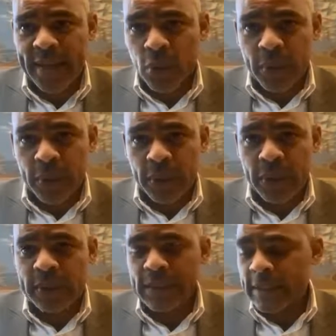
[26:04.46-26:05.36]
or will not.
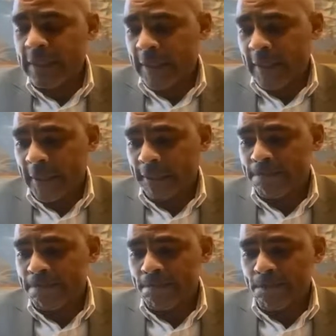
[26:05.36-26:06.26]
Um,
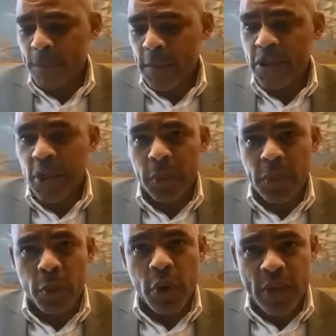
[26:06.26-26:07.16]
so we,
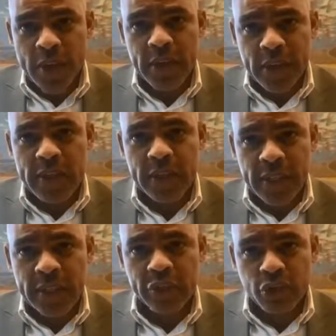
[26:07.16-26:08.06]
are recognizing the
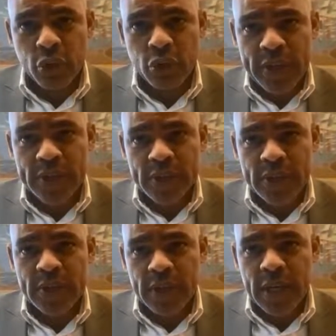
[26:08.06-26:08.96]
additional
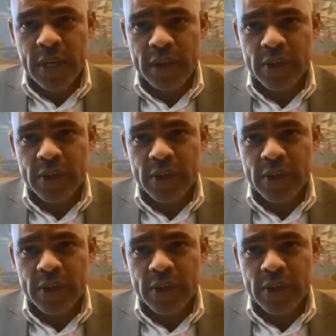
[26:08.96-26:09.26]
risks uh,